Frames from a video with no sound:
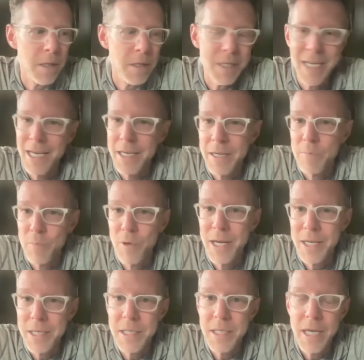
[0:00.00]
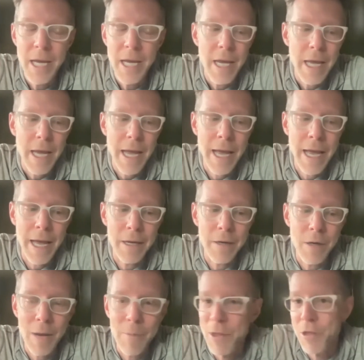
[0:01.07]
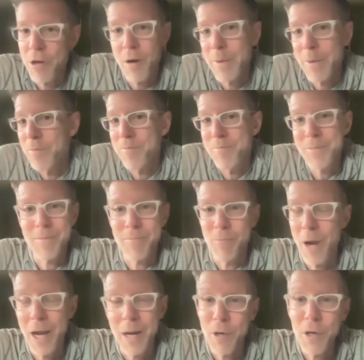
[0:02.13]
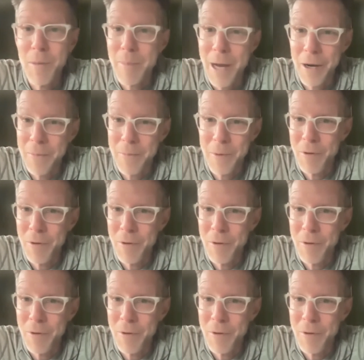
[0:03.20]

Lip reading: tech press. And we thought we'd write a book about them.